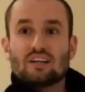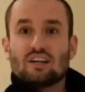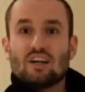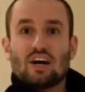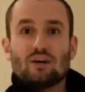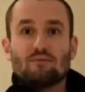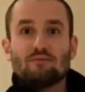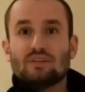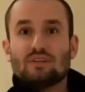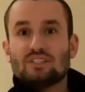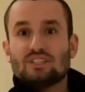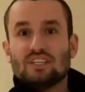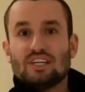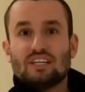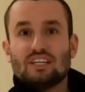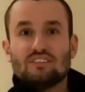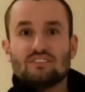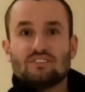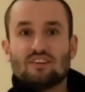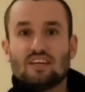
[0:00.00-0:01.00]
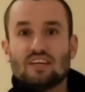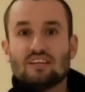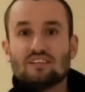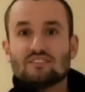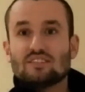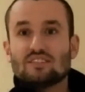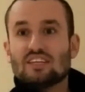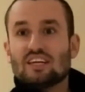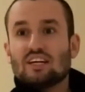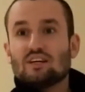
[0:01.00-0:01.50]
climate change things
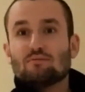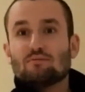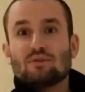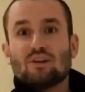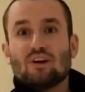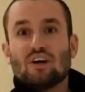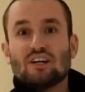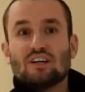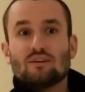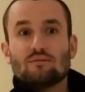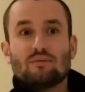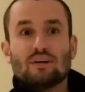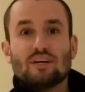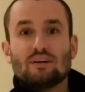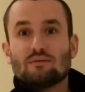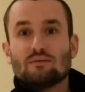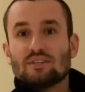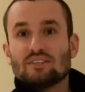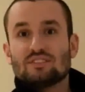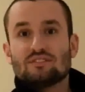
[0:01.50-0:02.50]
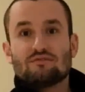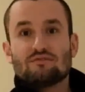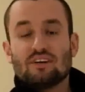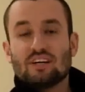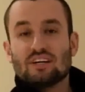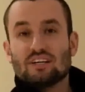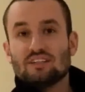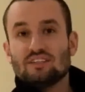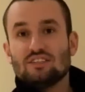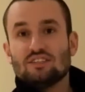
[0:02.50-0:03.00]
and get applauded by a bunch of
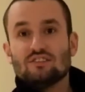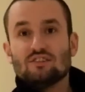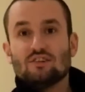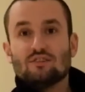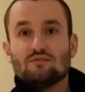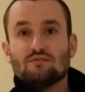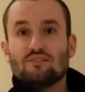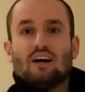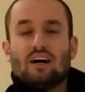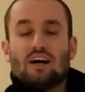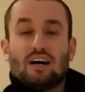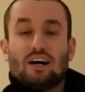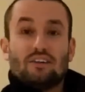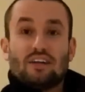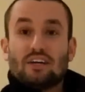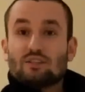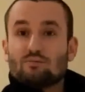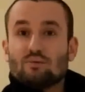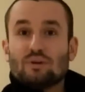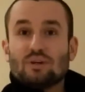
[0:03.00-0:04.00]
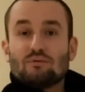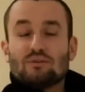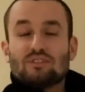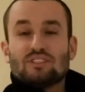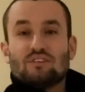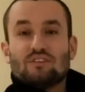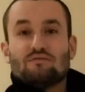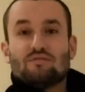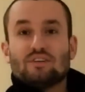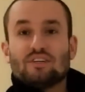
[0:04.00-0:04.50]
fucking Euro. That's pretty much
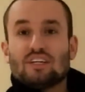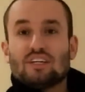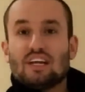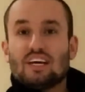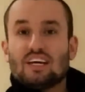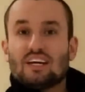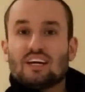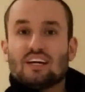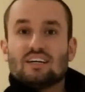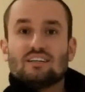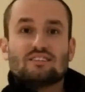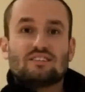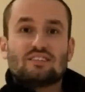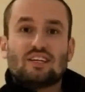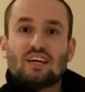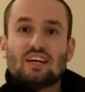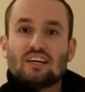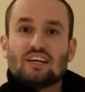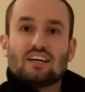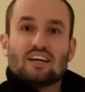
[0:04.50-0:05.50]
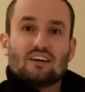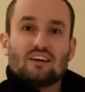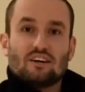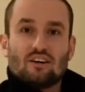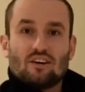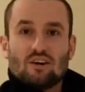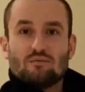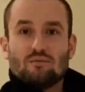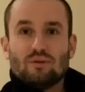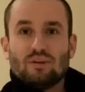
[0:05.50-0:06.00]
it for today, guys. Take care and
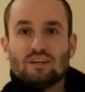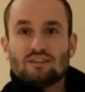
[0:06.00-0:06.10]
God